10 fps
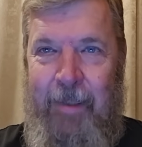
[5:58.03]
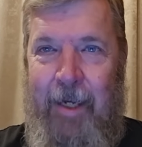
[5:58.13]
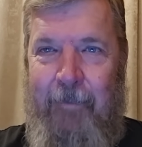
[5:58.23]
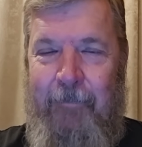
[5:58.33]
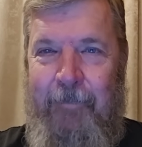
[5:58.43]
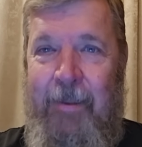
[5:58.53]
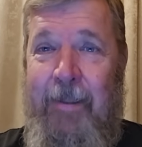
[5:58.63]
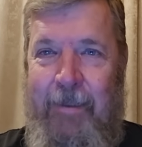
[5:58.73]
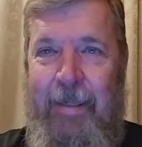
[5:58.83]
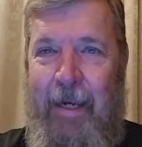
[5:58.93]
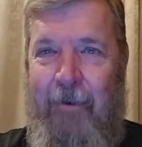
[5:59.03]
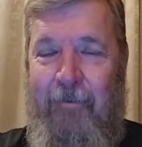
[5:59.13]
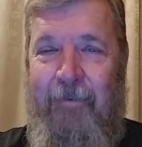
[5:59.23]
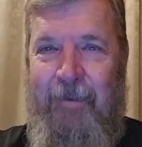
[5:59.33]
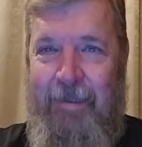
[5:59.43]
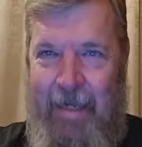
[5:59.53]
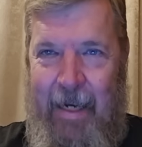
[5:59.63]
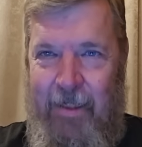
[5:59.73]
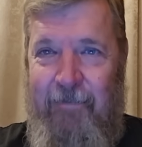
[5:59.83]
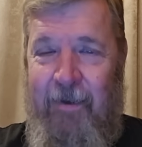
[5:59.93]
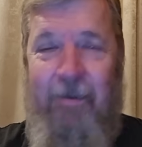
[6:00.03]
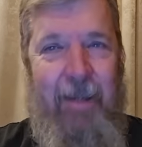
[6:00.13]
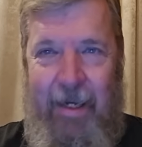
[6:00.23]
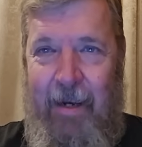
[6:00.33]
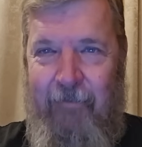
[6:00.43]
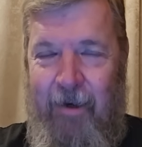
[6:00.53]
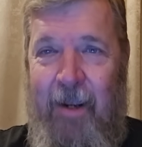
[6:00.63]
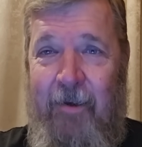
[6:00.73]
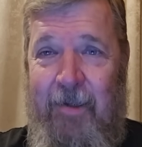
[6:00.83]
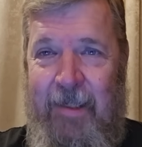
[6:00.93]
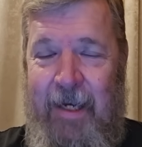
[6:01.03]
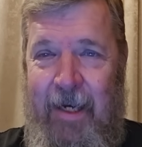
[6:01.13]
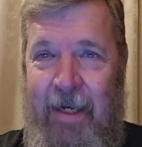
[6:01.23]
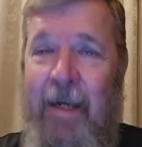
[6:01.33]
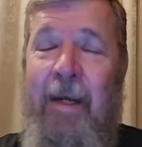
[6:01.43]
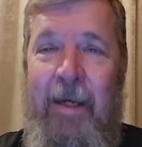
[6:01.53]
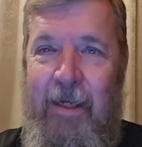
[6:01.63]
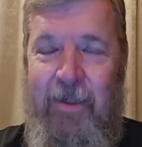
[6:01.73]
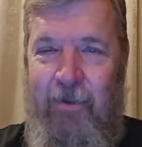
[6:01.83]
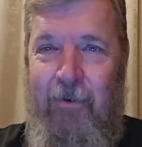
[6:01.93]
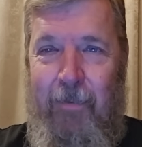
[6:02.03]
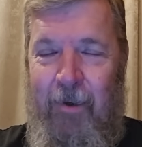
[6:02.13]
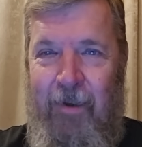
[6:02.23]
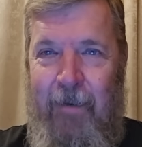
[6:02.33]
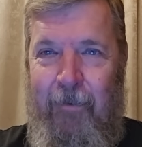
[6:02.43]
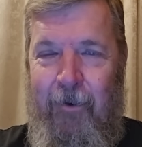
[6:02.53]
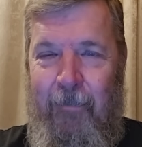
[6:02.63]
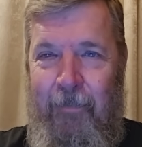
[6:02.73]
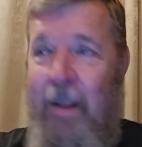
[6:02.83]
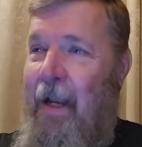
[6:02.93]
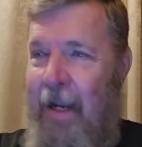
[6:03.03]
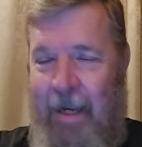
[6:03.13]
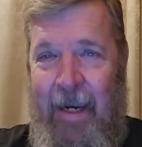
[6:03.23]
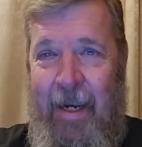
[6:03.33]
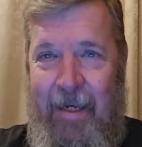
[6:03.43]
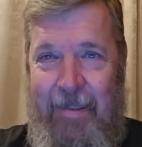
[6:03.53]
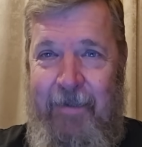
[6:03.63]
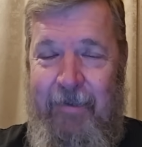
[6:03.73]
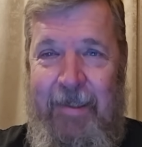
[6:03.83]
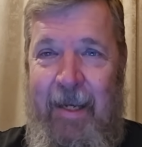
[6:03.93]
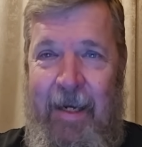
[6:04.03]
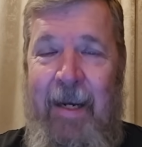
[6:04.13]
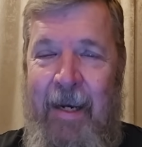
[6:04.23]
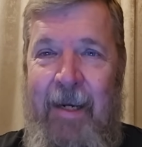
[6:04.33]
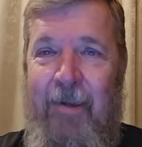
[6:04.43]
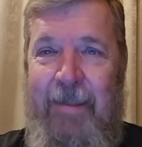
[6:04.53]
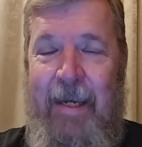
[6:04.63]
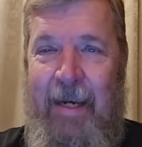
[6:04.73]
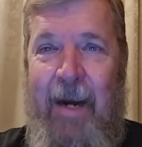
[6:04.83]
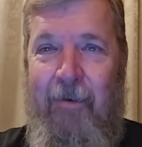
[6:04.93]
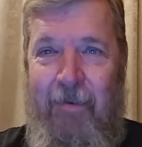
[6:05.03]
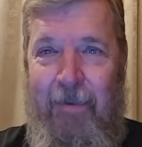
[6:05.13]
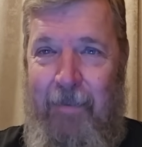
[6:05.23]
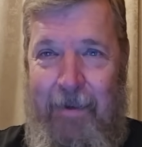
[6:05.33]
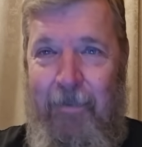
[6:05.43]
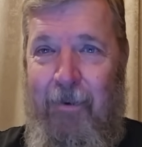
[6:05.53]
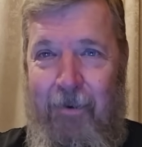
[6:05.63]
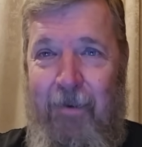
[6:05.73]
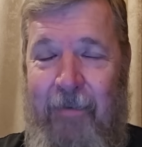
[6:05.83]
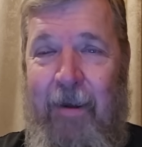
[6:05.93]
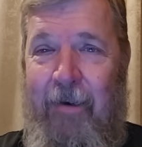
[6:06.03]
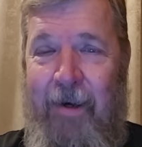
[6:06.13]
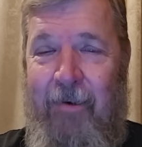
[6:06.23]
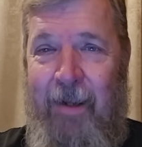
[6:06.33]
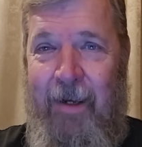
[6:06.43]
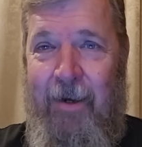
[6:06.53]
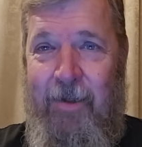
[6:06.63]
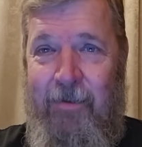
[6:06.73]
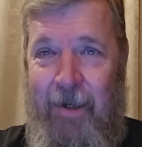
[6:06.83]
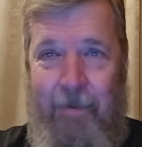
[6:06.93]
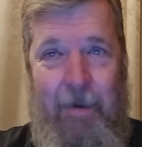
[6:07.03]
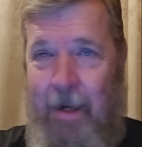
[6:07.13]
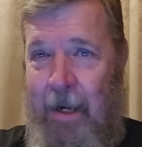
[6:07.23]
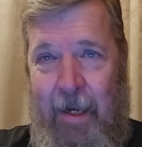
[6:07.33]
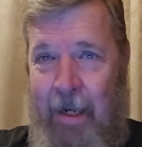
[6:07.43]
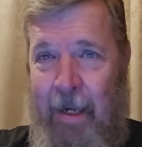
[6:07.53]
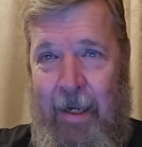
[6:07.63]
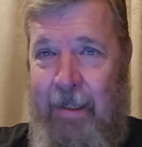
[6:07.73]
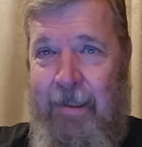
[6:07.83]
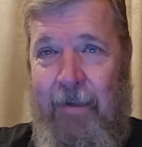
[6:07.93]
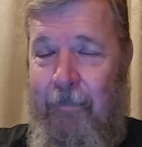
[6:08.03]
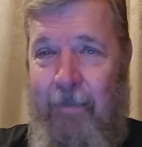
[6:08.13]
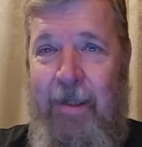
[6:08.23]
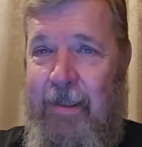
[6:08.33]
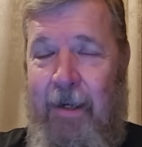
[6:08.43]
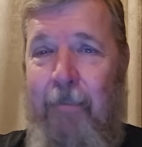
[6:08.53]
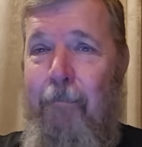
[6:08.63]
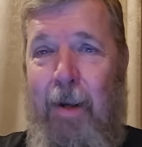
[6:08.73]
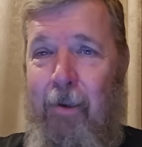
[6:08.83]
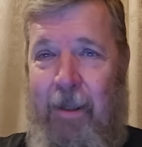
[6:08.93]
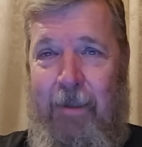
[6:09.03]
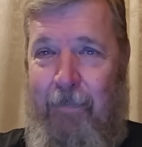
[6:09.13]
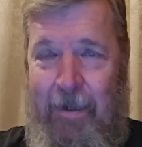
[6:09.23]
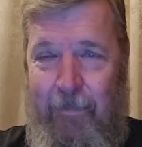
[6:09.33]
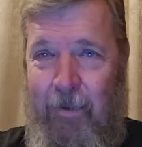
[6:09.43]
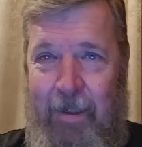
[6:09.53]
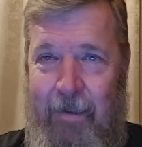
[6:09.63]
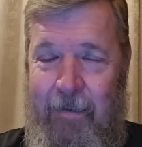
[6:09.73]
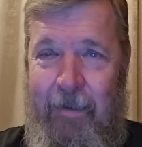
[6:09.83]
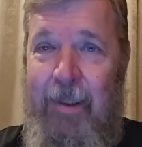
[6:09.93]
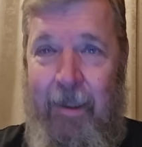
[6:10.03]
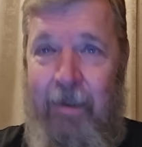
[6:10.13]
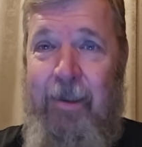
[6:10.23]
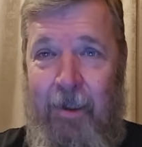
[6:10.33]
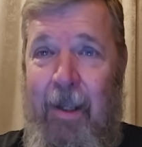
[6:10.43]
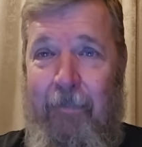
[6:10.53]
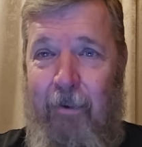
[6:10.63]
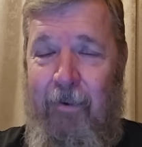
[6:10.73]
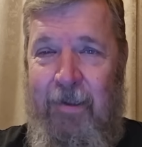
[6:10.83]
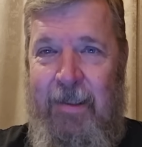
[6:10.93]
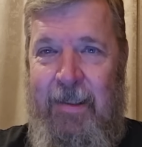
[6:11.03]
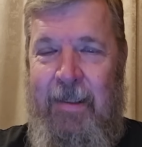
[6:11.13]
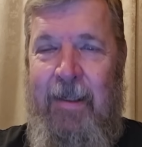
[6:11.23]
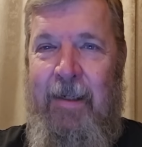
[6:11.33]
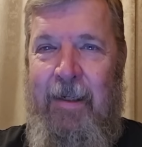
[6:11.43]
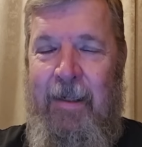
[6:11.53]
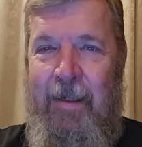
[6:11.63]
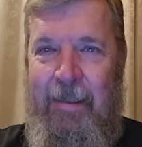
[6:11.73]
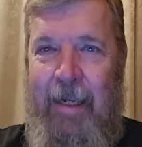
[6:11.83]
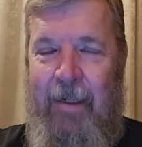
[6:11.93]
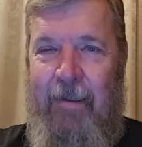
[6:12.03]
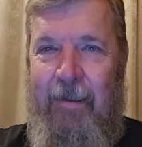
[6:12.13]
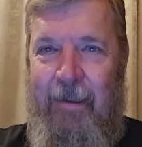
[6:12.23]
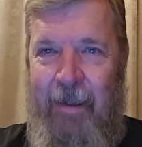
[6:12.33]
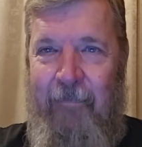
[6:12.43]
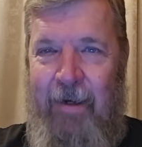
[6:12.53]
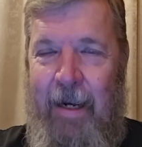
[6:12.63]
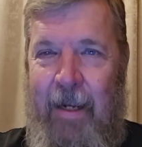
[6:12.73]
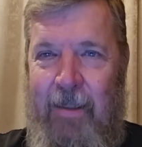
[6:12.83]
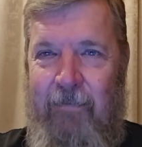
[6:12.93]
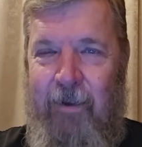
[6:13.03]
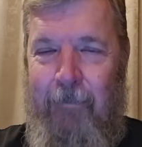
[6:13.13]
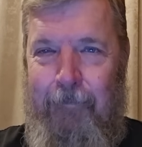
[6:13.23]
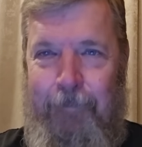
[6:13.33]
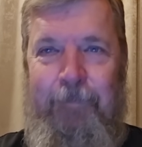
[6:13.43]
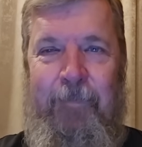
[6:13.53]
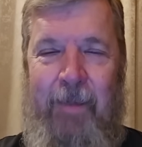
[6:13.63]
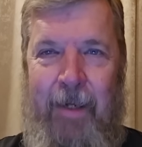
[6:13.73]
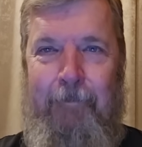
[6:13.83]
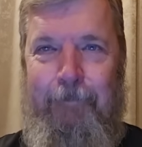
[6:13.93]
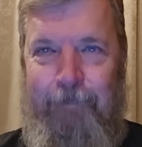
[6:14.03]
Yeah. Now, Knoxville, like every other city, is uber liberal. And as he was saying, he'll take care of the people live out here in the country. He's gonna milk the people that the liberals that live in Knoxville. Okay.